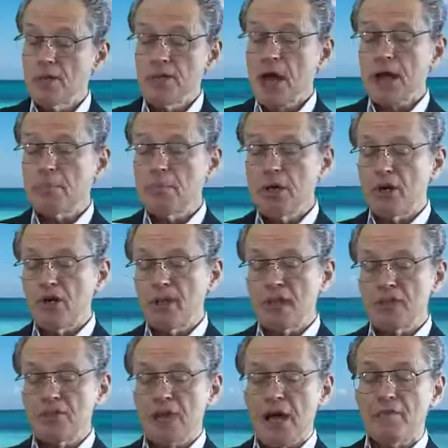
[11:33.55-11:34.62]
not merely
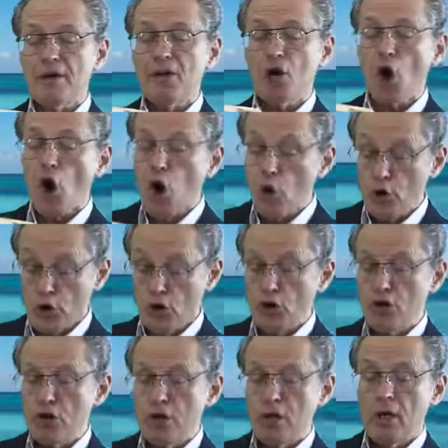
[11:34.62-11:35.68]
as having
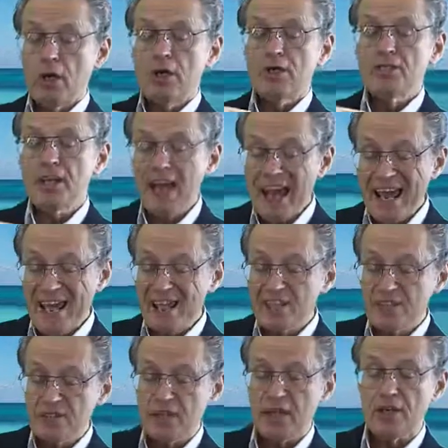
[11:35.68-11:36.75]
odor,
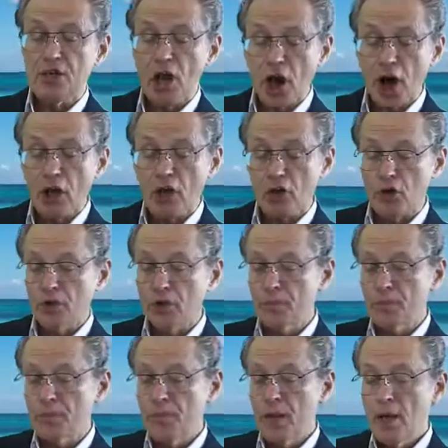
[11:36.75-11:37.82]
taste, and color,